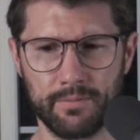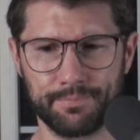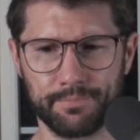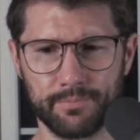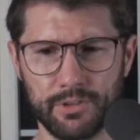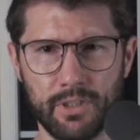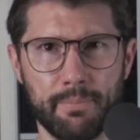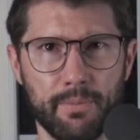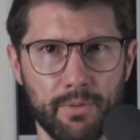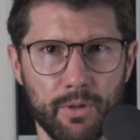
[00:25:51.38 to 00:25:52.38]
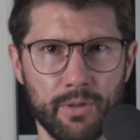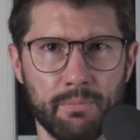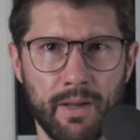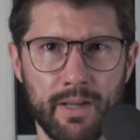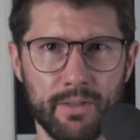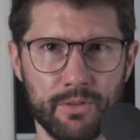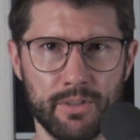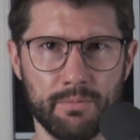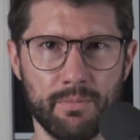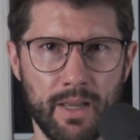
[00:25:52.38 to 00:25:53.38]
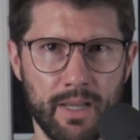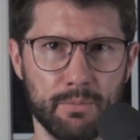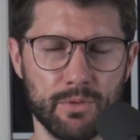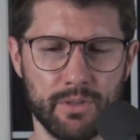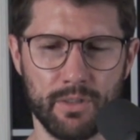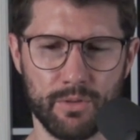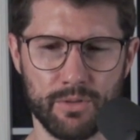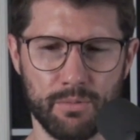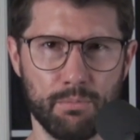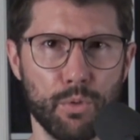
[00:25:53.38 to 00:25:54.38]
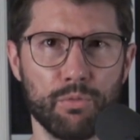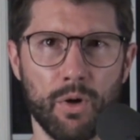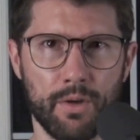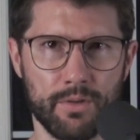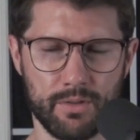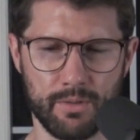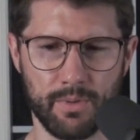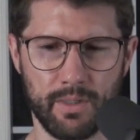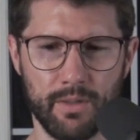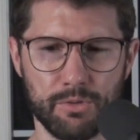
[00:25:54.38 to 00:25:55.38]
Stop hurting my ears and my animals' ears and move on to something else,